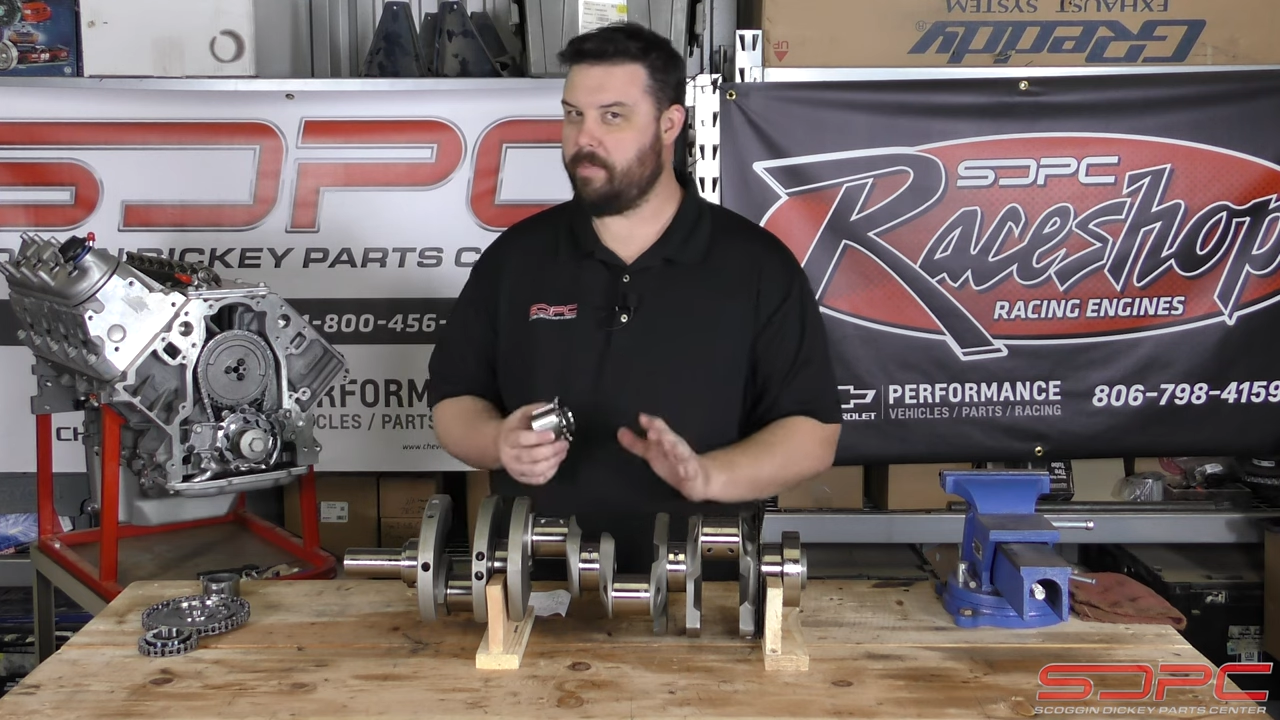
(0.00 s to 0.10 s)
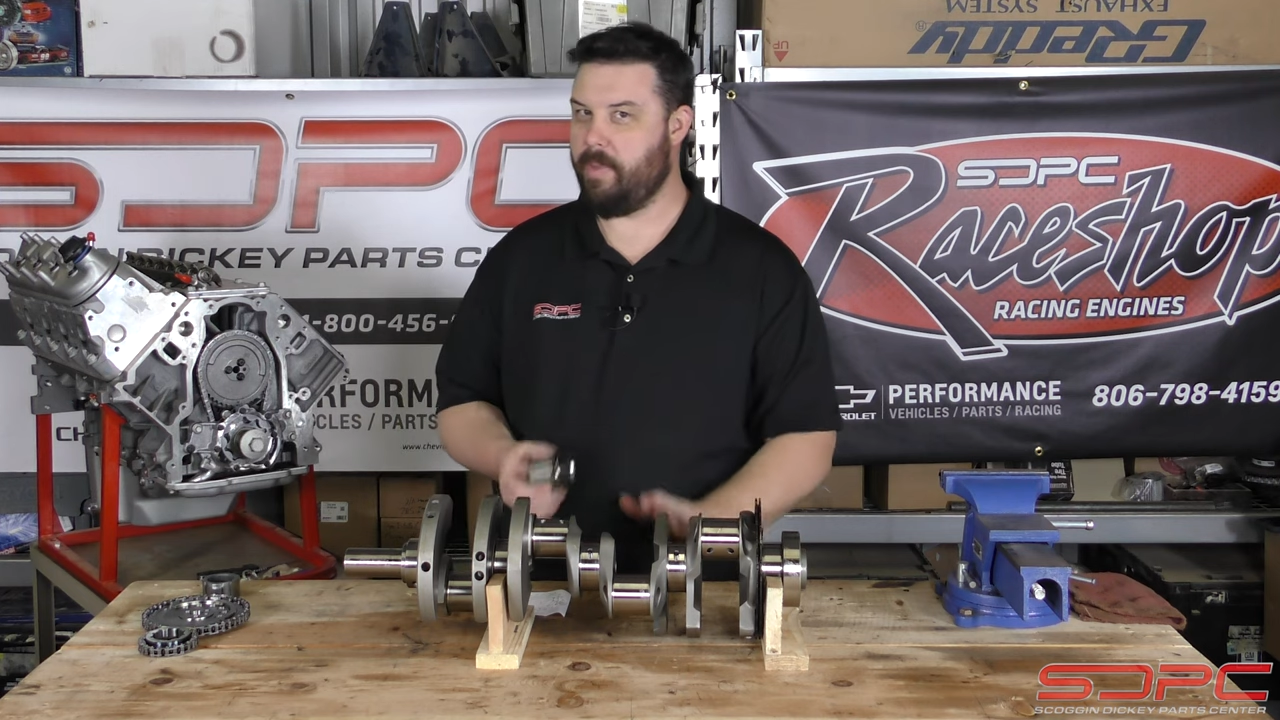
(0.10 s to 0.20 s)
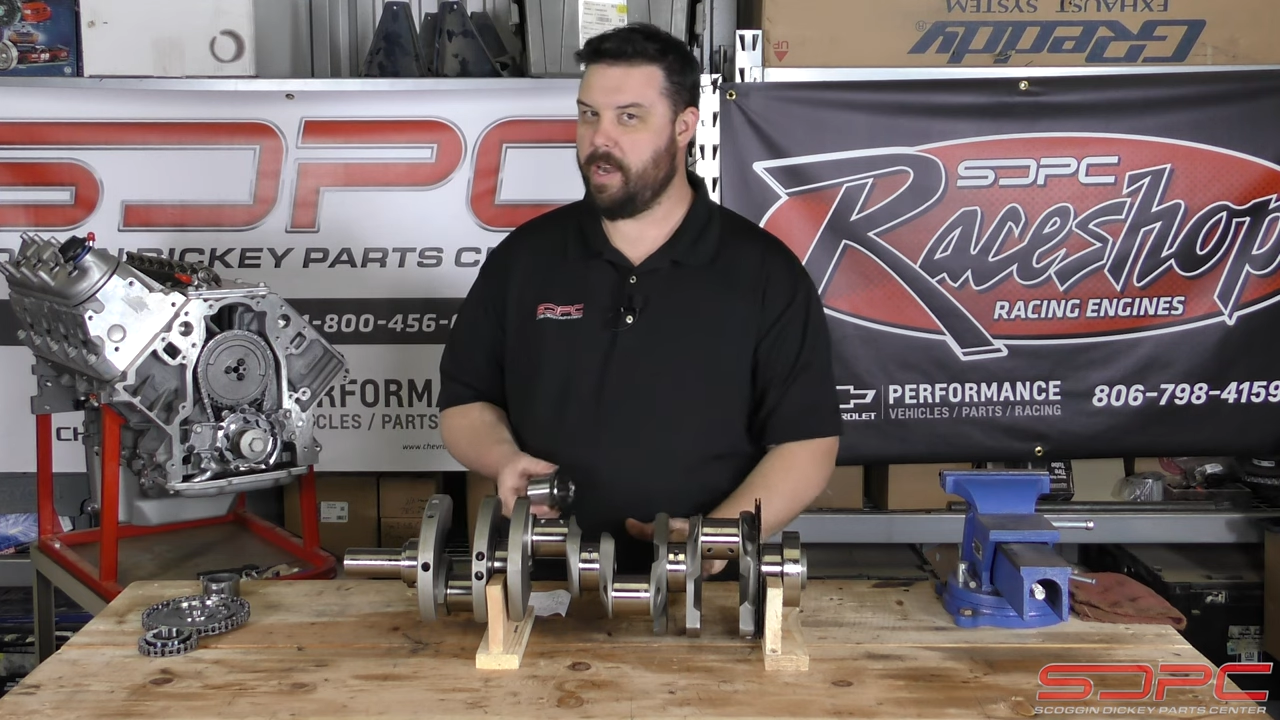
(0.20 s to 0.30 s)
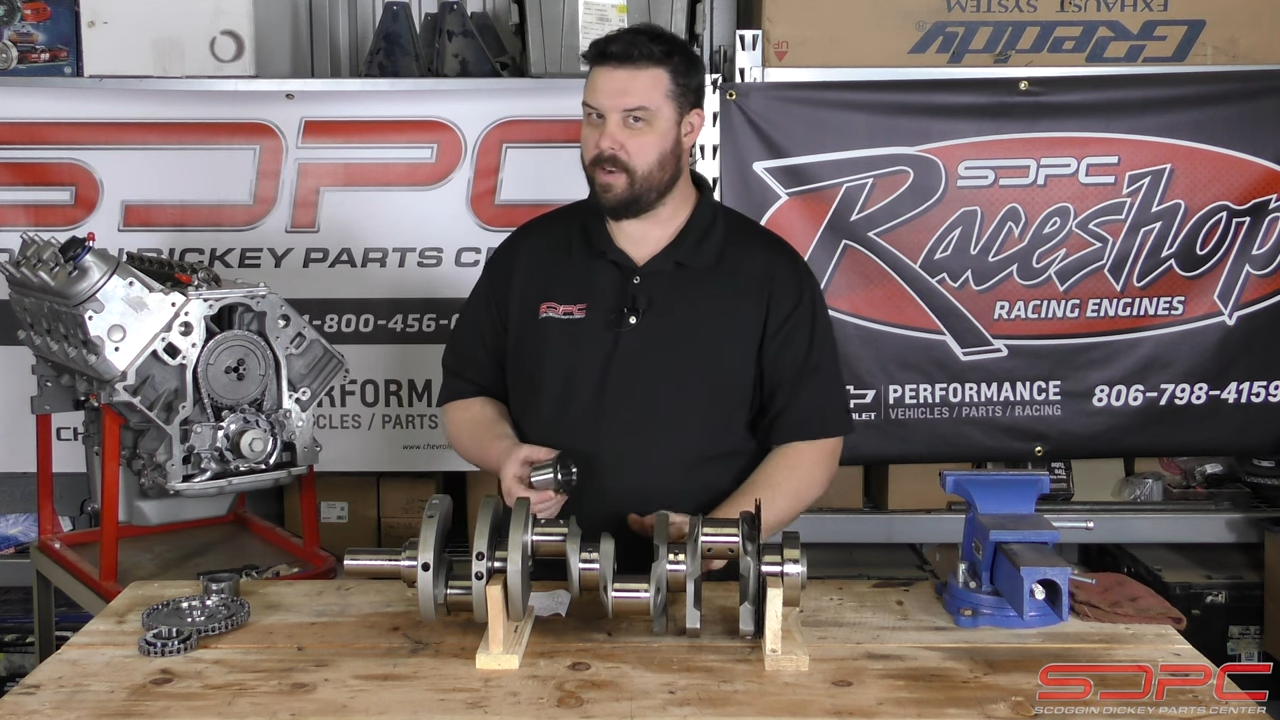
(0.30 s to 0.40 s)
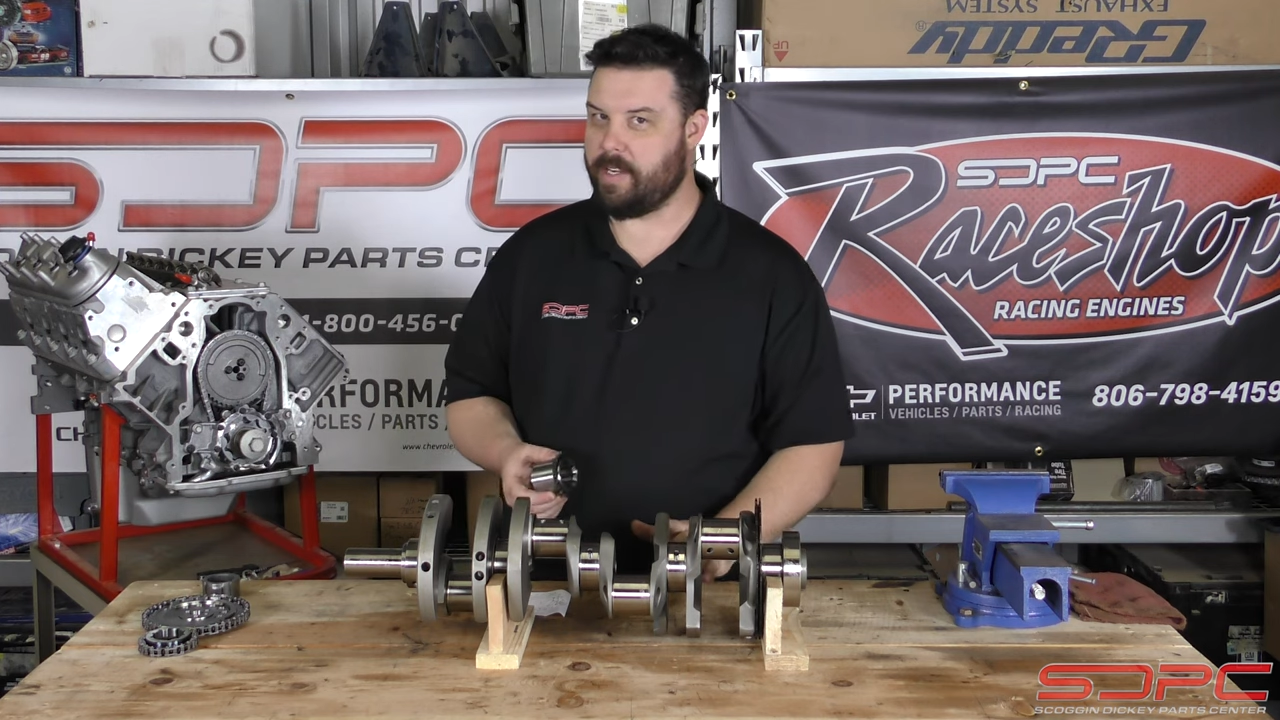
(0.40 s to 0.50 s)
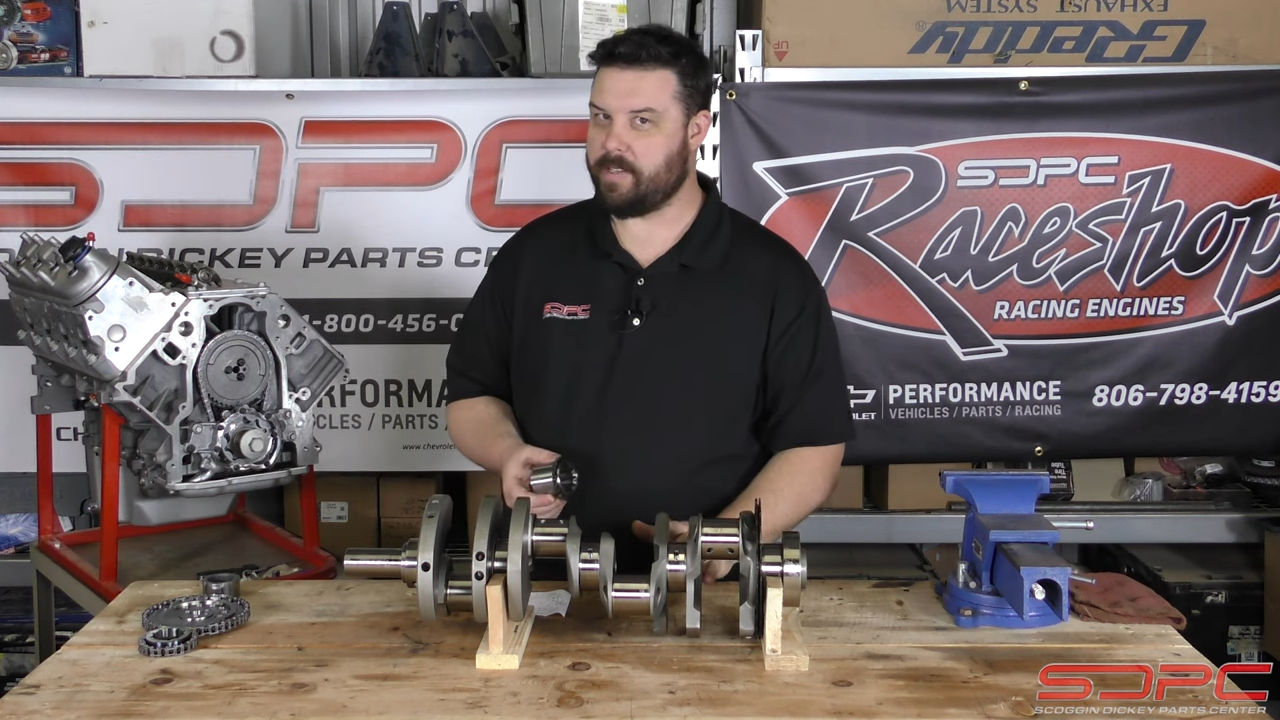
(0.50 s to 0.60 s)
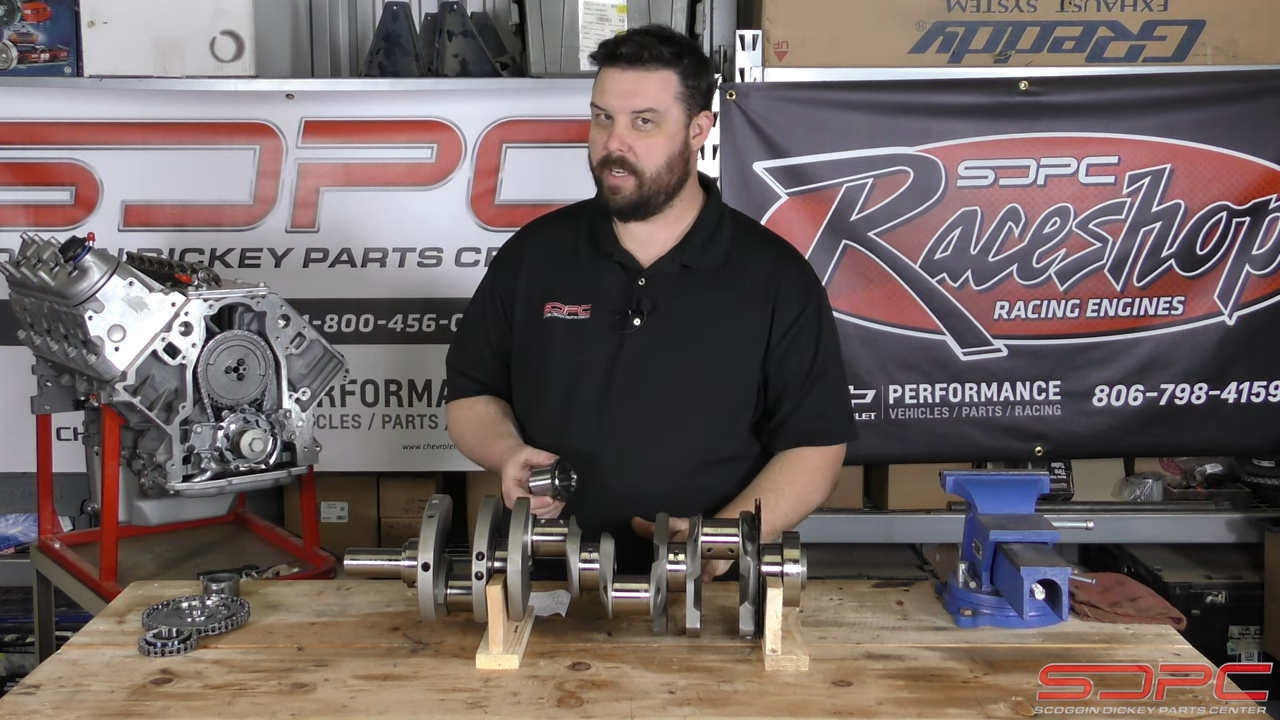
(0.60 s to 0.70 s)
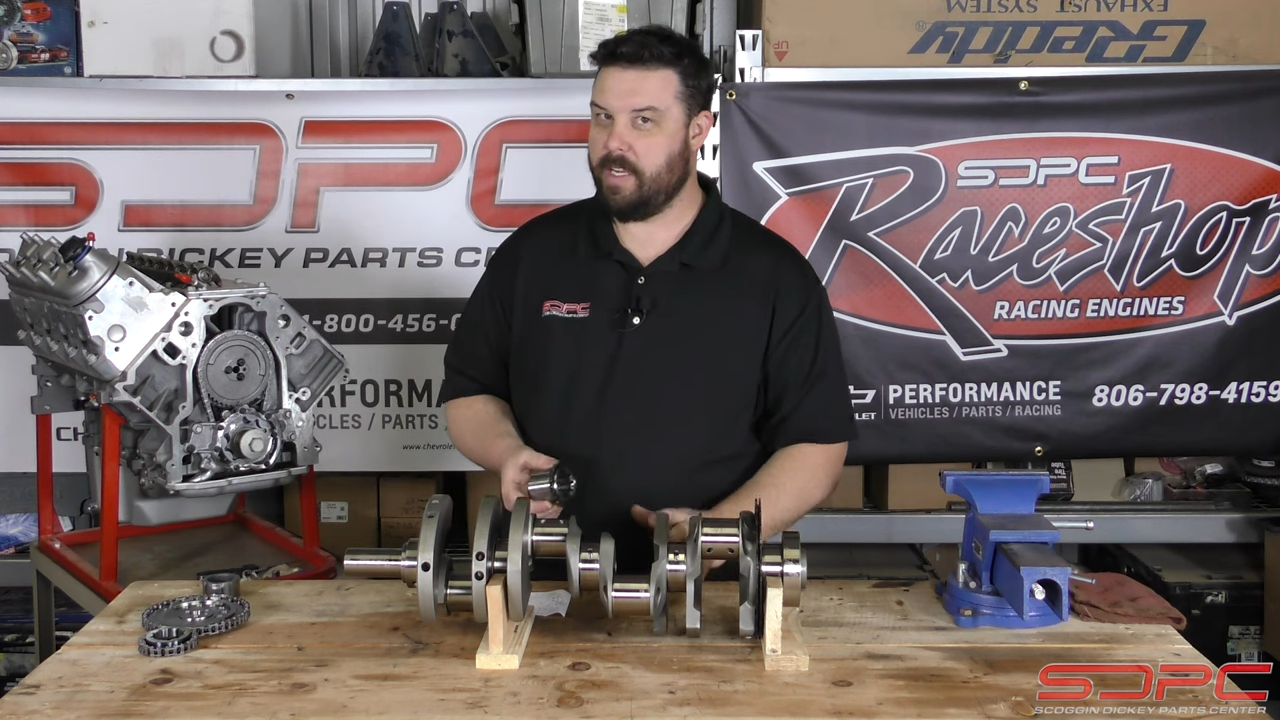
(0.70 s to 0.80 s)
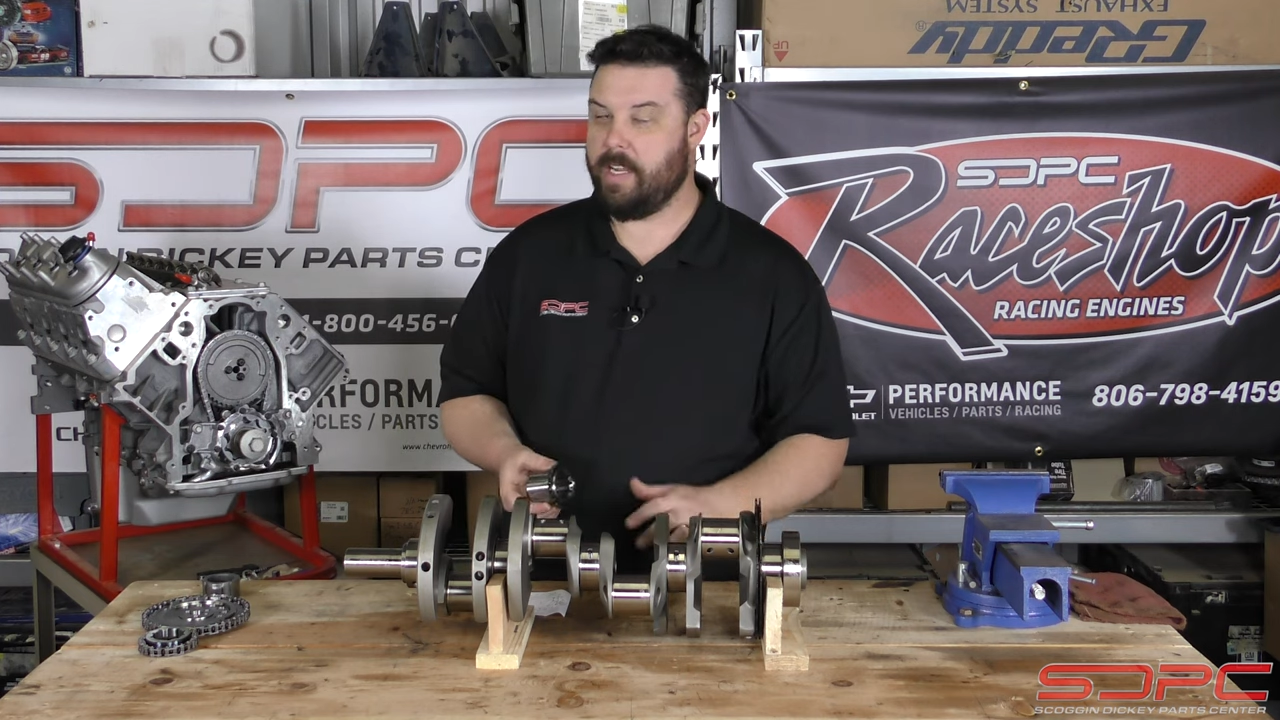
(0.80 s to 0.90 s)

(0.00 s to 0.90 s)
bearings.